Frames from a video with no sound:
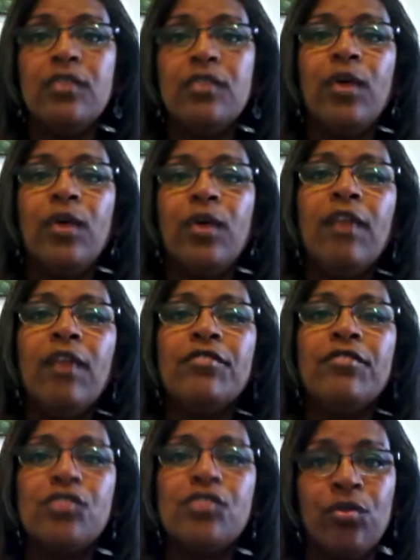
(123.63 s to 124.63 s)
To
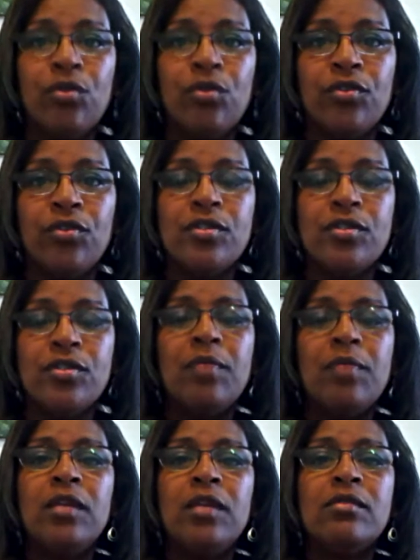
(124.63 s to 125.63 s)
have servers,
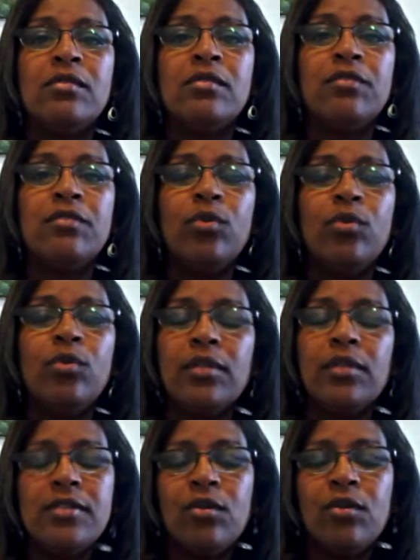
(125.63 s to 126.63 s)
that means
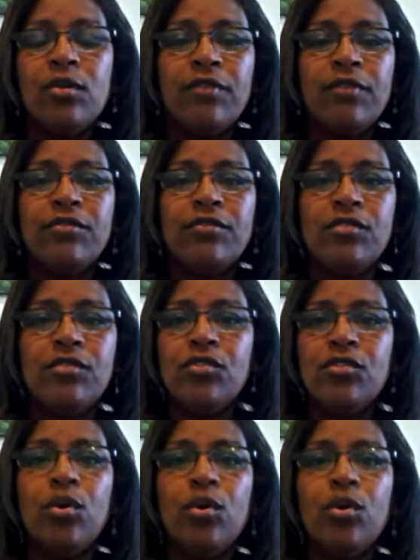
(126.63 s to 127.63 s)
let's say you have
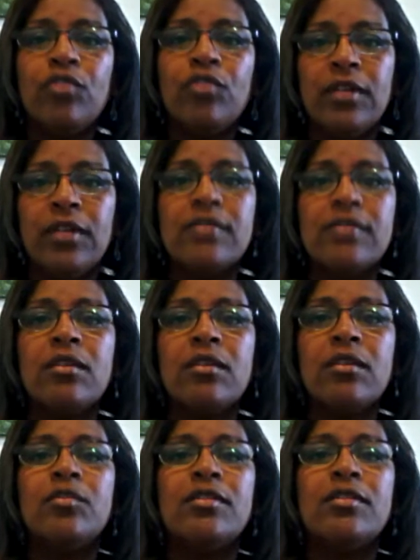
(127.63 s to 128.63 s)
200 guests
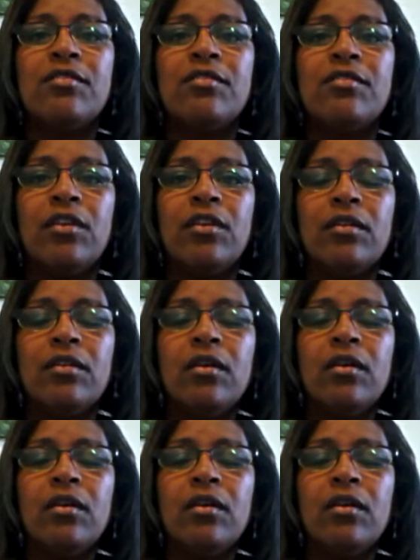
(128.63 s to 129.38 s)
come to this event.